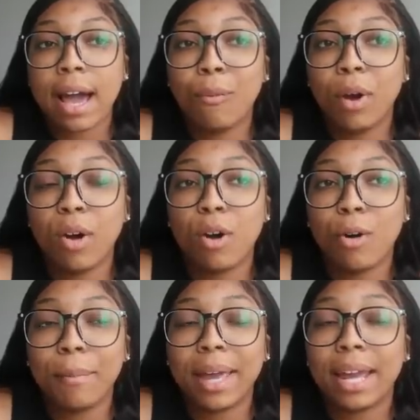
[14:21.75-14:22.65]
I went
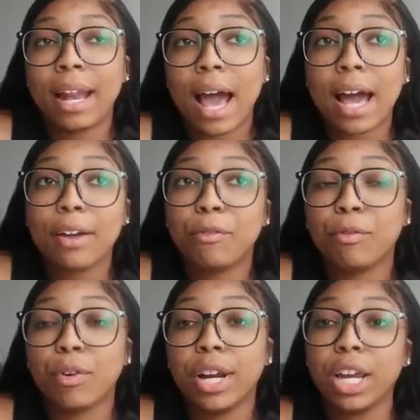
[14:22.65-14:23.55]
home and I
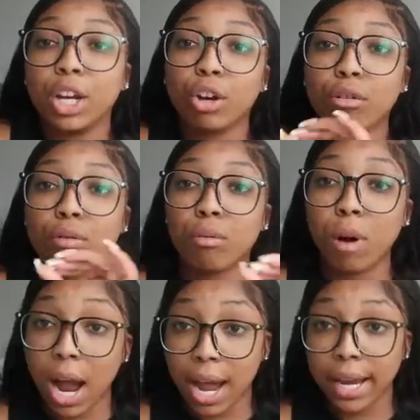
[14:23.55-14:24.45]
freaking
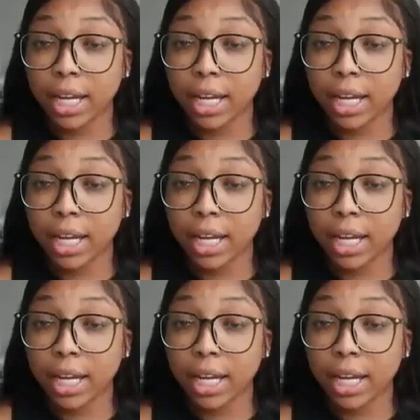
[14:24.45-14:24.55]
cried.